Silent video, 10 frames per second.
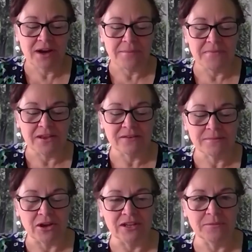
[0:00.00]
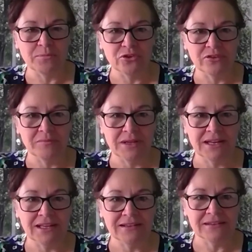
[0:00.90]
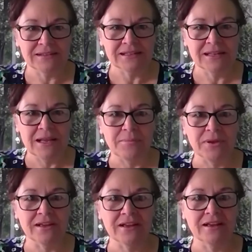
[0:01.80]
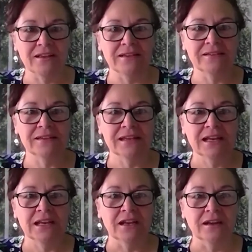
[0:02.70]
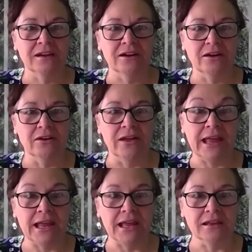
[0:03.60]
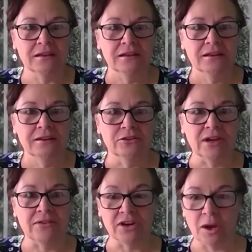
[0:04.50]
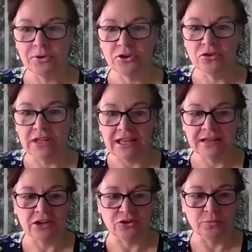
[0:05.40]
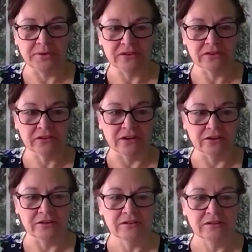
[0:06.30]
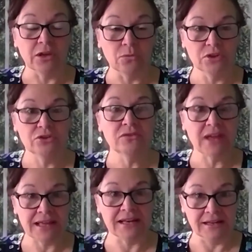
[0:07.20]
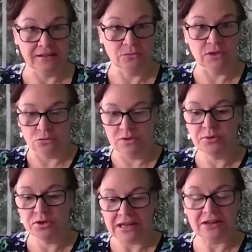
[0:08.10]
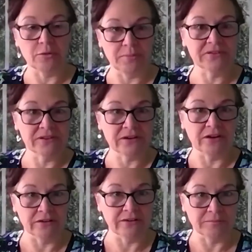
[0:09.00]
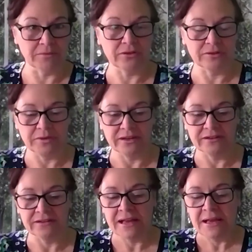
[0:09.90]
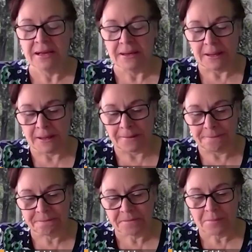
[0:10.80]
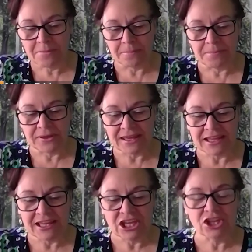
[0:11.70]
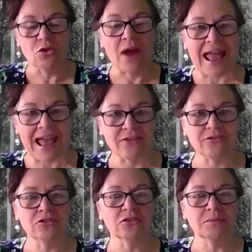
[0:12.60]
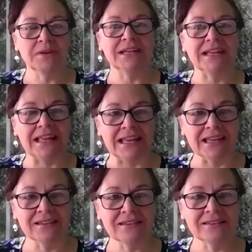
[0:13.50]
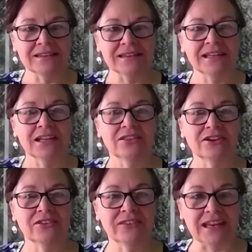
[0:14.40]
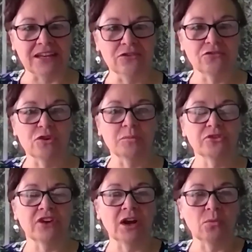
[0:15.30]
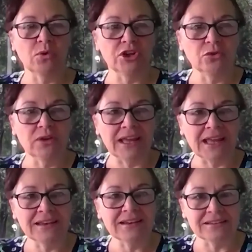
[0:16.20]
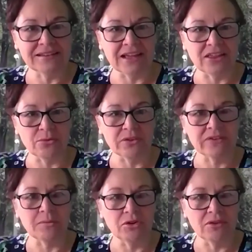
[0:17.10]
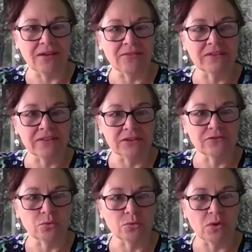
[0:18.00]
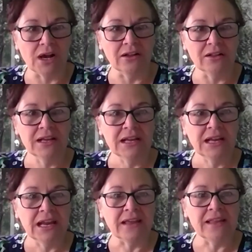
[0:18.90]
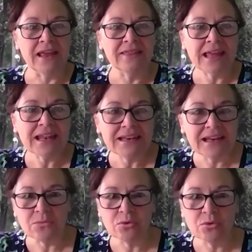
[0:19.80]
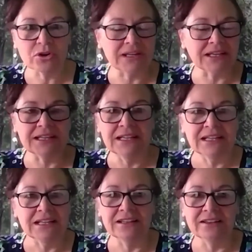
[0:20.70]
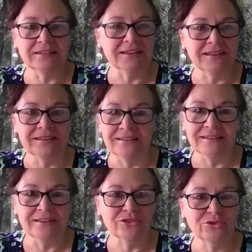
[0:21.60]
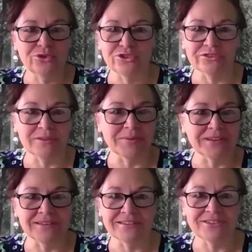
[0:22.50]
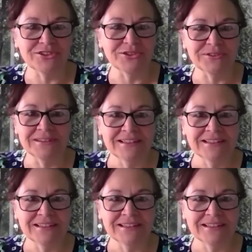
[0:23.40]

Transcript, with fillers: I miss about in-person meetings because uh, a you have an opportunity to hand out your business card yeah. Mm-hmm. and we do that we, we put out our business cards at monthly meetings um, but b you know after the meeting ends there's that informal time where you can get together with someone you haven't seen for a while yeah. Mm. and and that networking is is crucial to business too